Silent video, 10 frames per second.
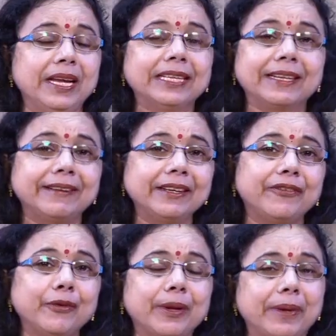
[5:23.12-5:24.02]
Children, if
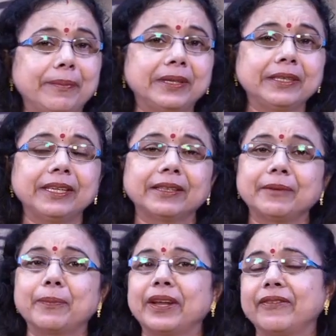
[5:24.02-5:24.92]
you remember in the
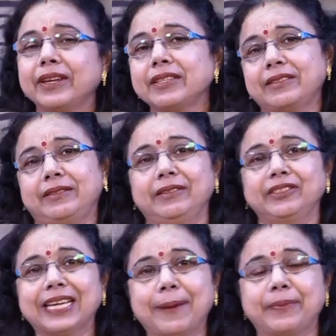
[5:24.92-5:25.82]
previous
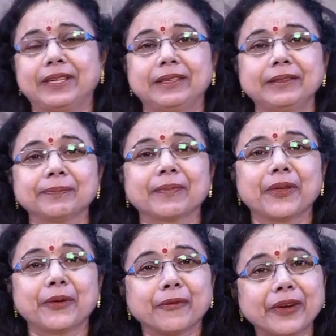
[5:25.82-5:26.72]
chapter,
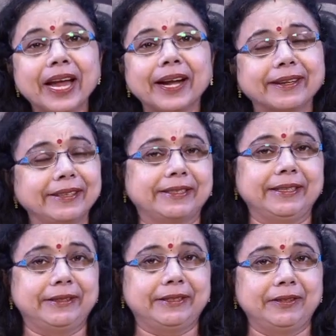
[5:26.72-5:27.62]
we had
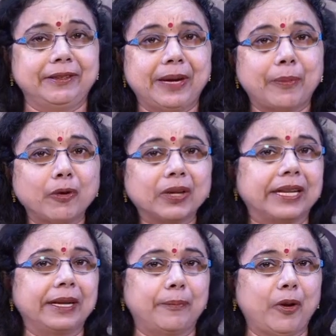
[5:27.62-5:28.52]
discussed about
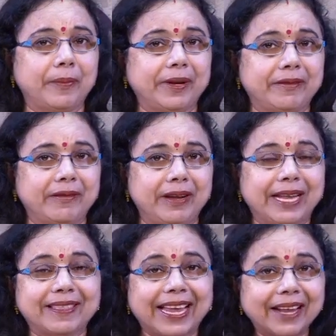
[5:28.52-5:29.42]
unemployment
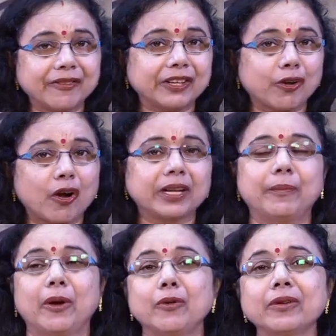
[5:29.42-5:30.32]
and there we talked
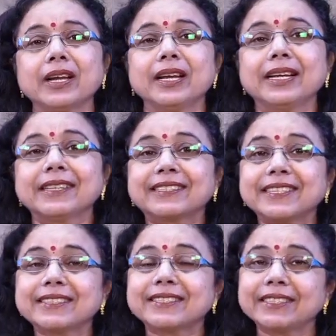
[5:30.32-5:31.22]
about
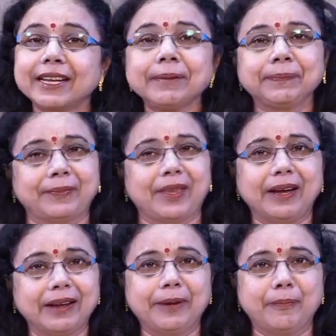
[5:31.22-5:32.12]
seasonal
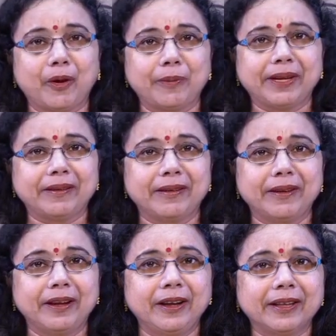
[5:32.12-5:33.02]
unemployment.
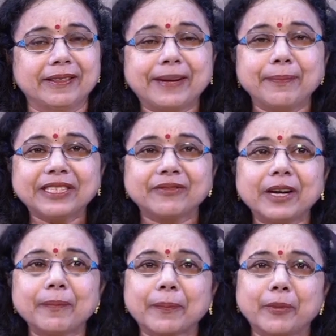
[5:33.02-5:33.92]
That means
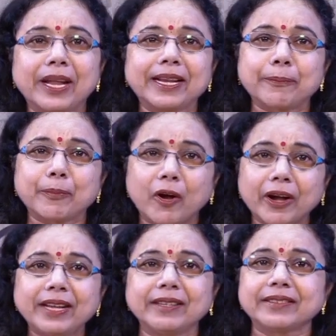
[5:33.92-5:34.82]
what people are
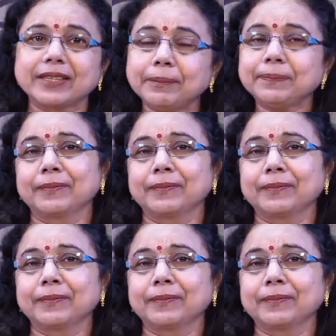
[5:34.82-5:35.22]
employed in some